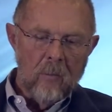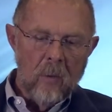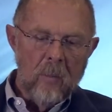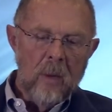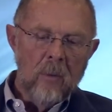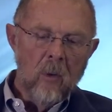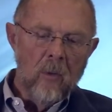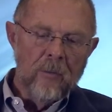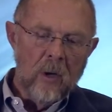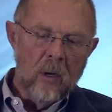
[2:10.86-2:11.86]
Remember what
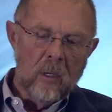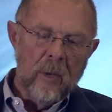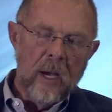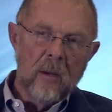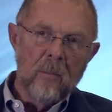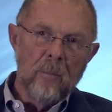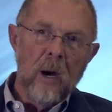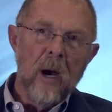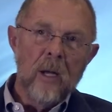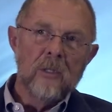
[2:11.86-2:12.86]
we've talked about.
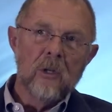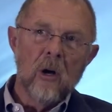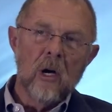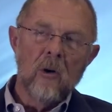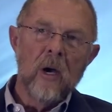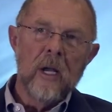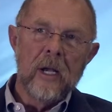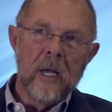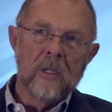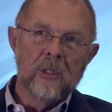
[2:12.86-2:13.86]
Bonds are a credit
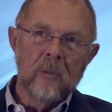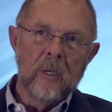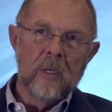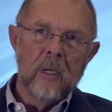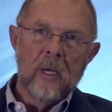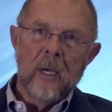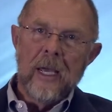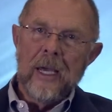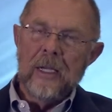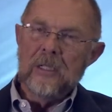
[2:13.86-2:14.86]
instrument.
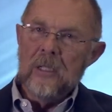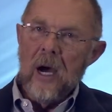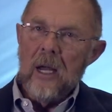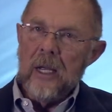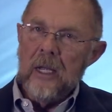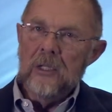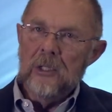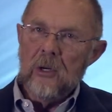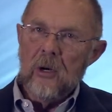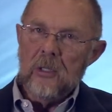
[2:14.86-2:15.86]
It is not
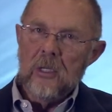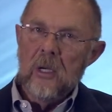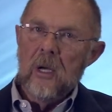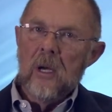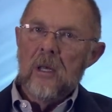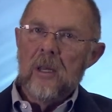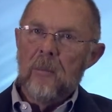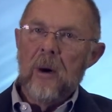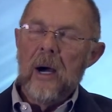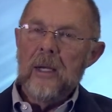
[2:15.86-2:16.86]
insurance. The
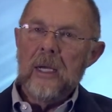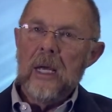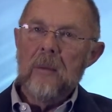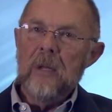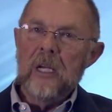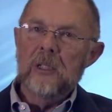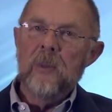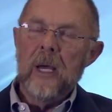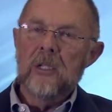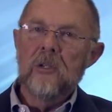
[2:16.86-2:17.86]
bonding company
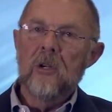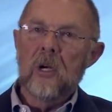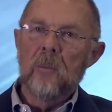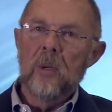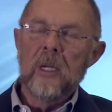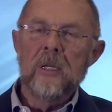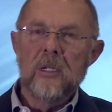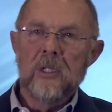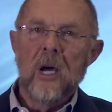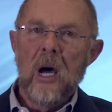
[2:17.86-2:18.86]
expects you to complete the
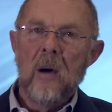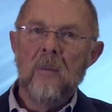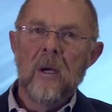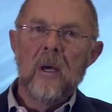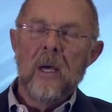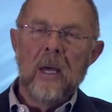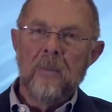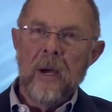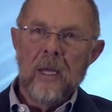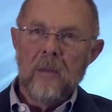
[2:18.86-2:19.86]
job and
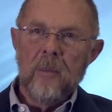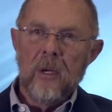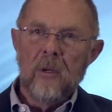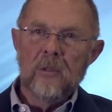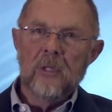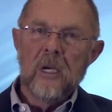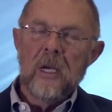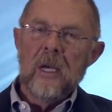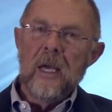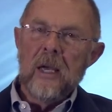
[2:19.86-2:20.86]
pay the bills.
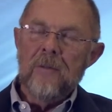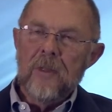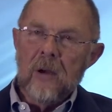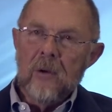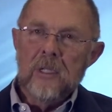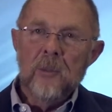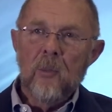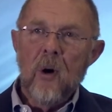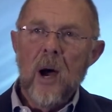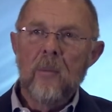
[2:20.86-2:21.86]
If there is a
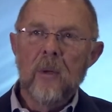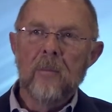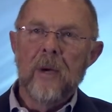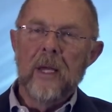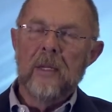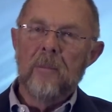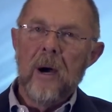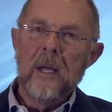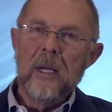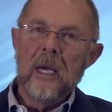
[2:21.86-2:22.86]
problem and the
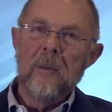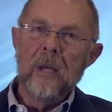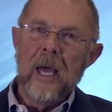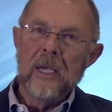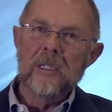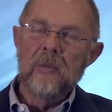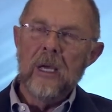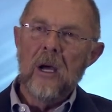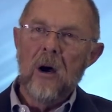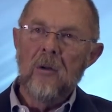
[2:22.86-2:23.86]
bonding company has to be
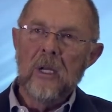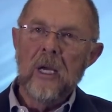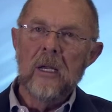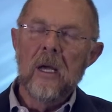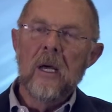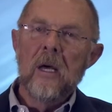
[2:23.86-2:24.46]
called in,